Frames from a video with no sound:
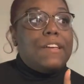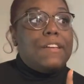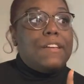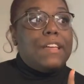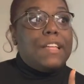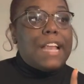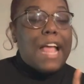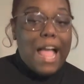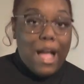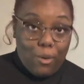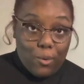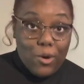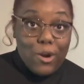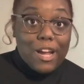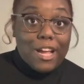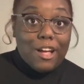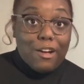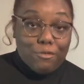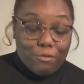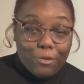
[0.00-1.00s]
an
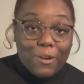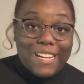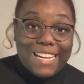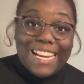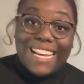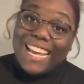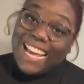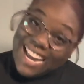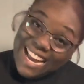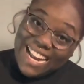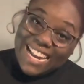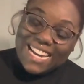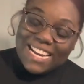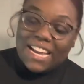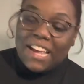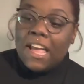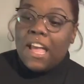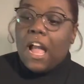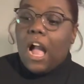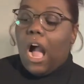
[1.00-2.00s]
hour of reading in.
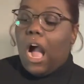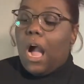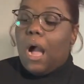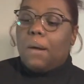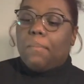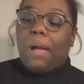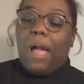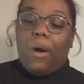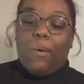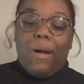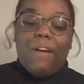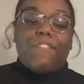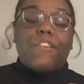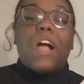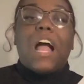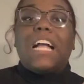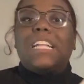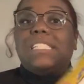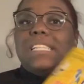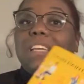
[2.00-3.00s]
Um, however,
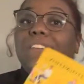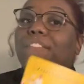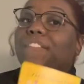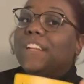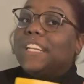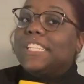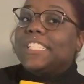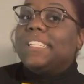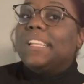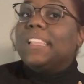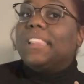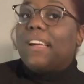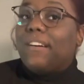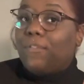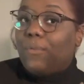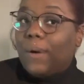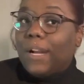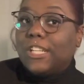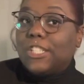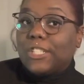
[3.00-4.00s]
I did finish the Love
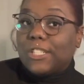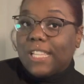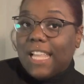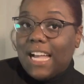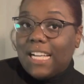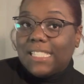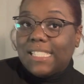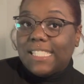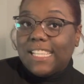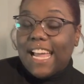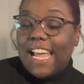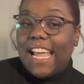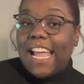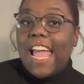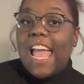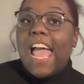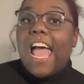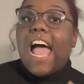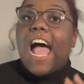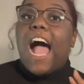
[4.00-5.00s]
Wager last night.
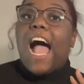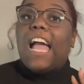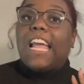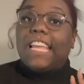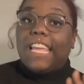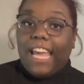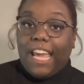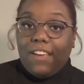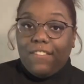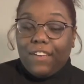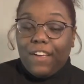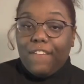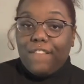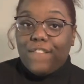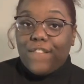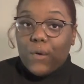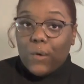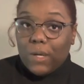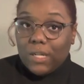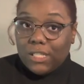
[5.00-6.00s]
I gave it
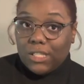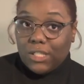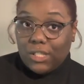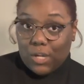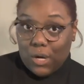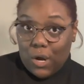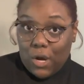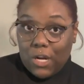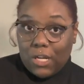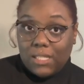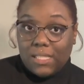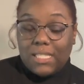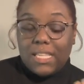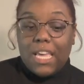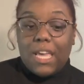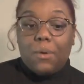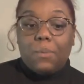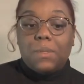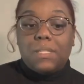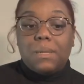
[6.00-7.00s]
four stars.
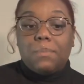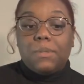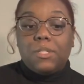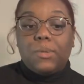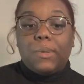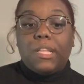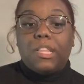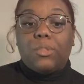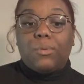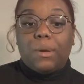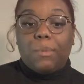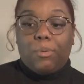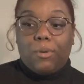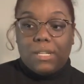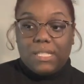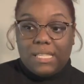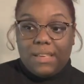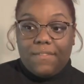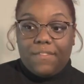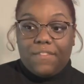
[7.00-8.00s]
It was in between
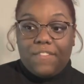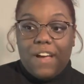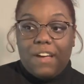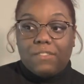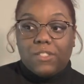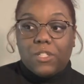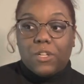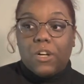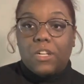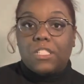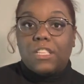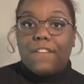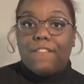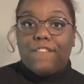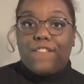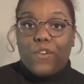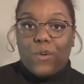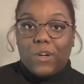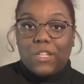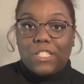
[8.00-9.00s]
3.75 stars and four